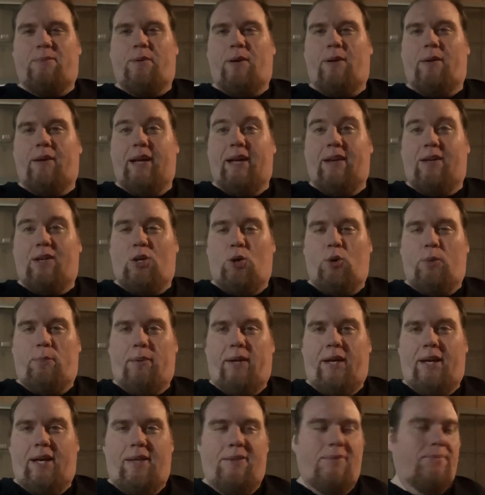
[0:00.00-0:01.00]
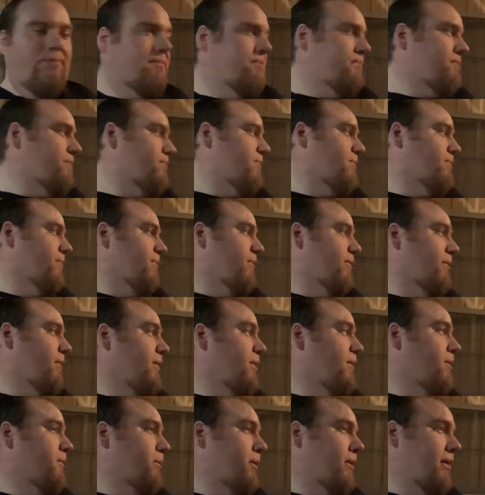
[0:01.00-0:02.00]
Probably had to go pee.
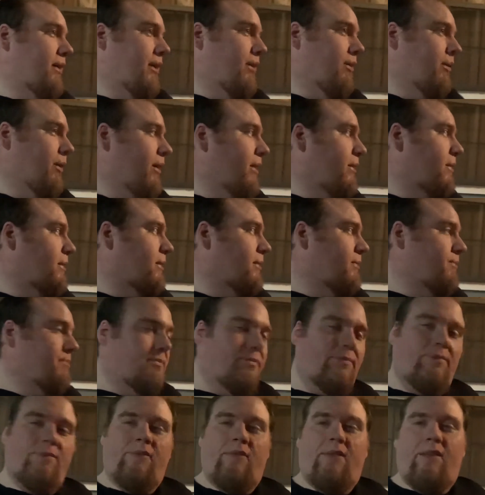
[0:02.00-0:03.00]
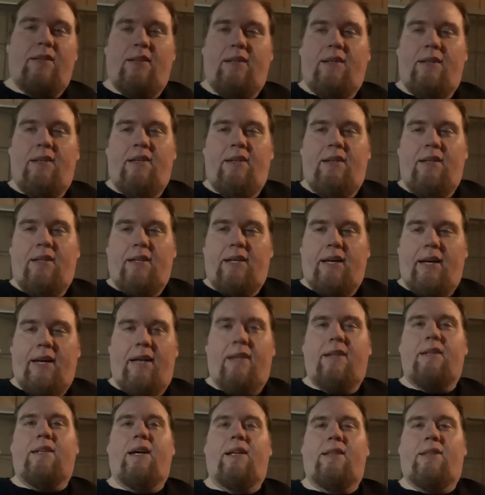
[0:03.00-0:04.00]
But anyways, yeah,
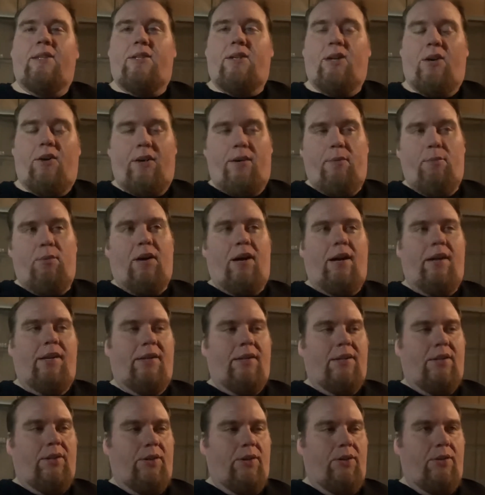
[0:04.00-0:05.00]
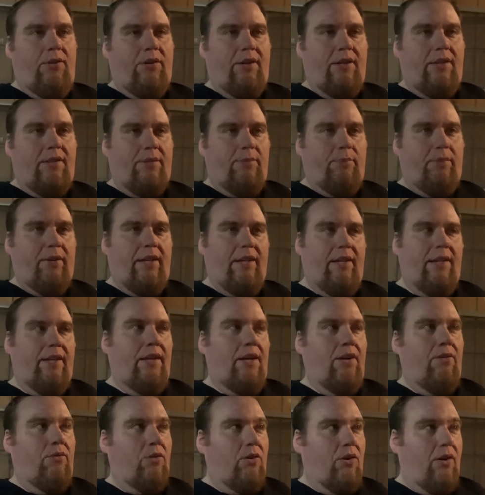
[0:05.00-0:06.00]
got the turkey brine too. It's been in
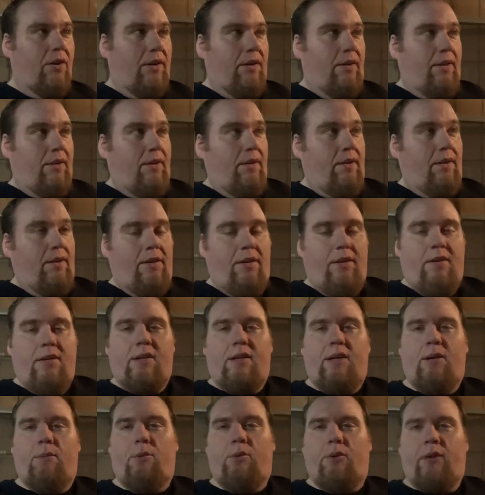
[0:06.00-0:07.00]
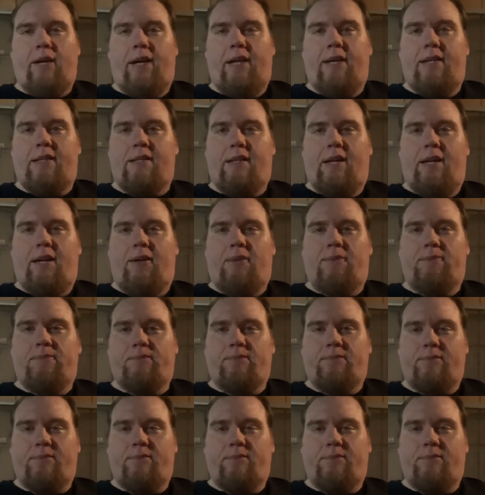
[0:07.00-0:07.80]
there for a couple days now.